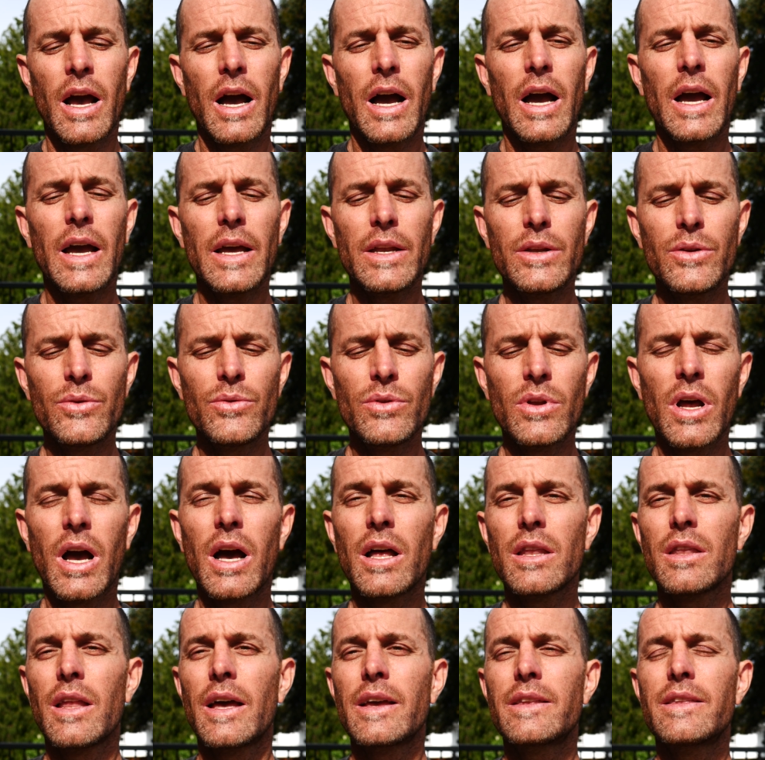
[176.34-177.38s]
I do
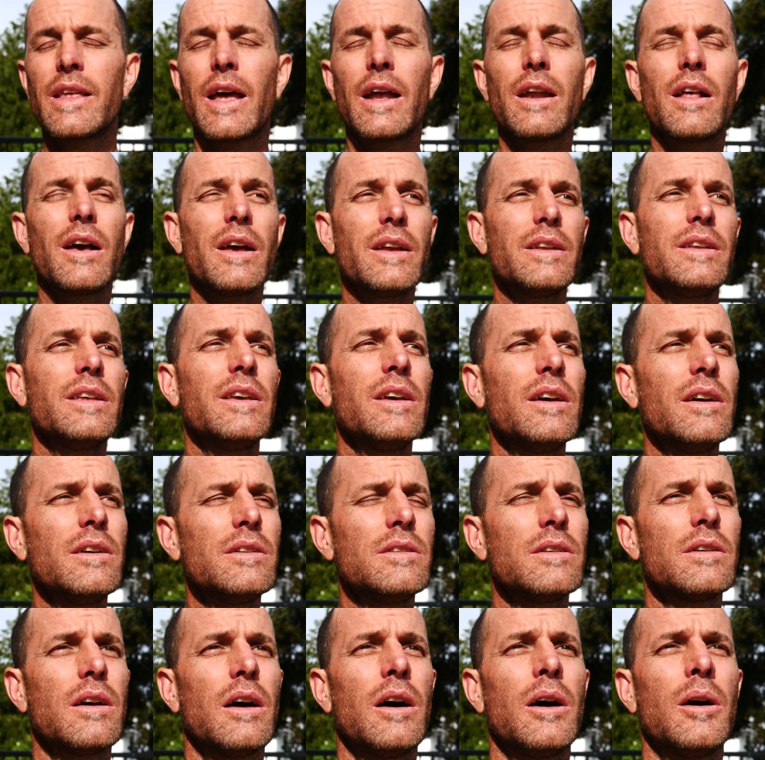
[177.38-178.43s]
not like that idea.
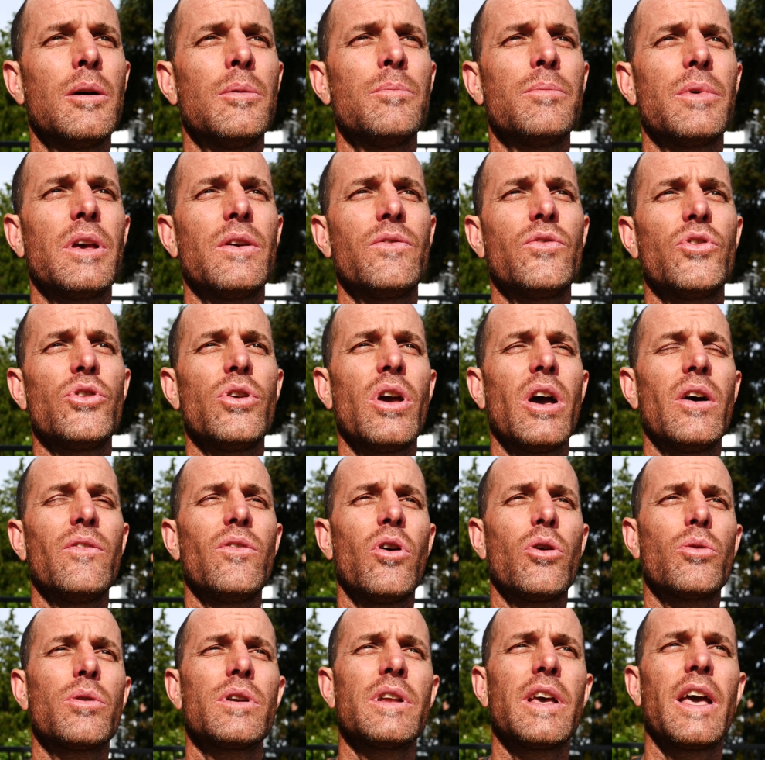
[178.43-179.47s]
If you have
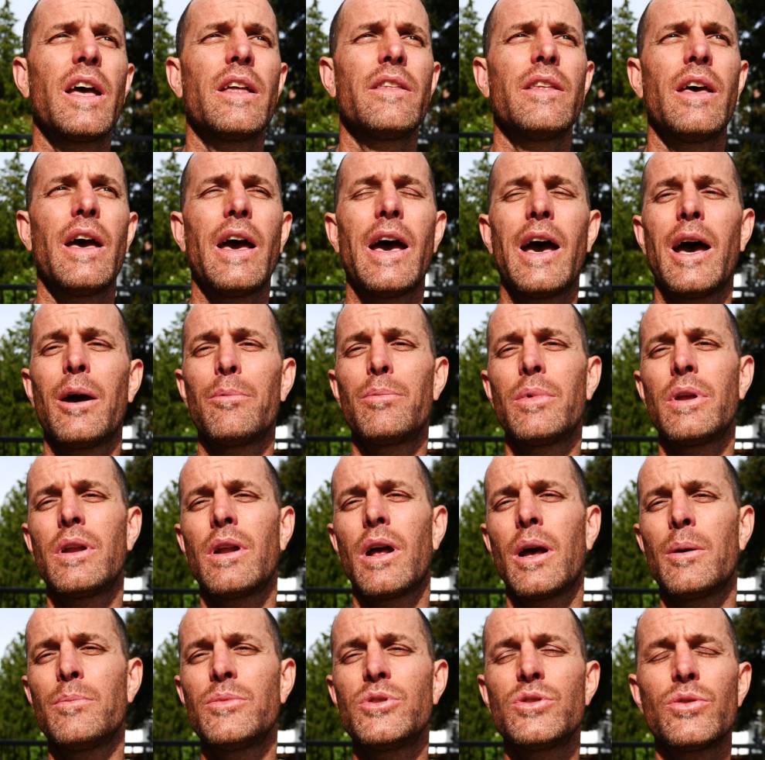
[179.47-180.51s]
already had that happen,
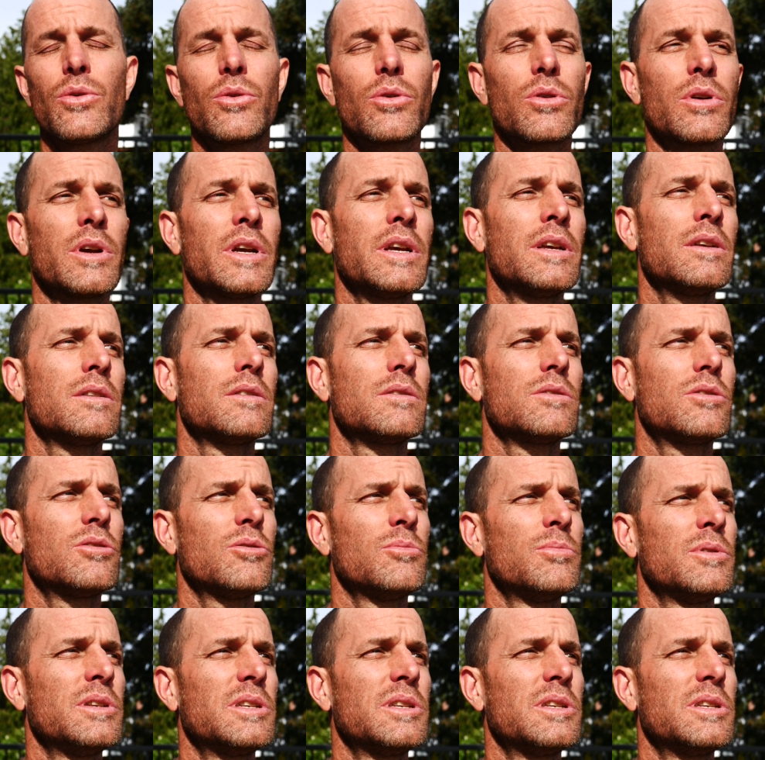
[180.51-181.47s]
I'm sorry to be